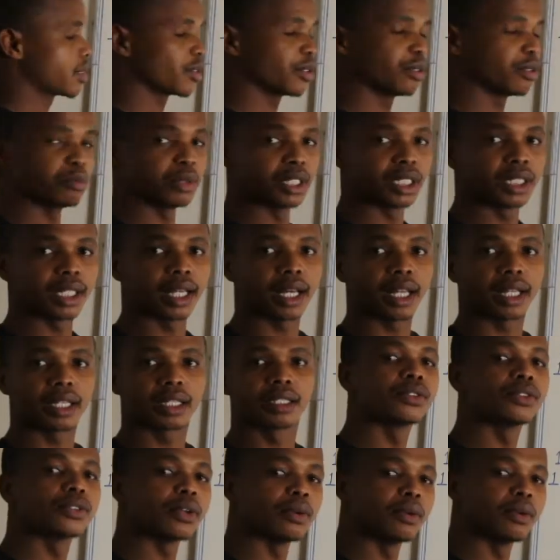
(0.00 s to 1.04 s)
orbital.
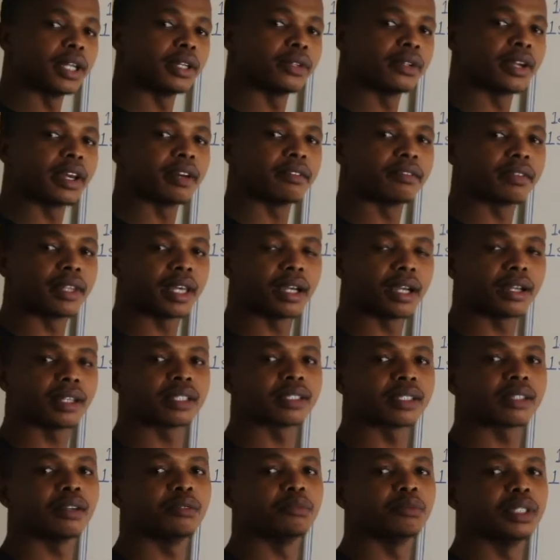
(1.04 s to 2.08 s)
So when you have the s
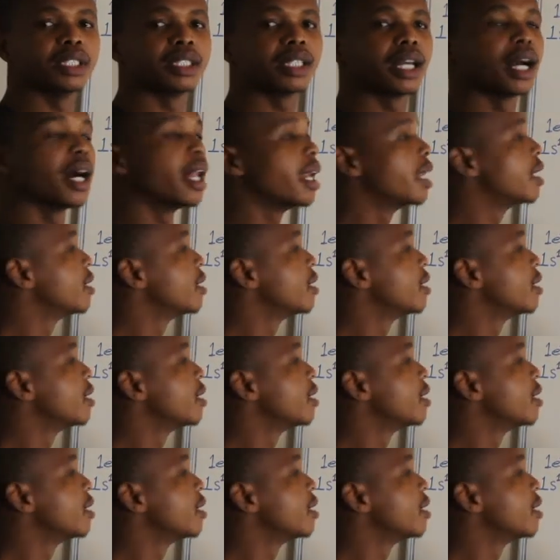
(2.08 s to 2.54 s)
orbital,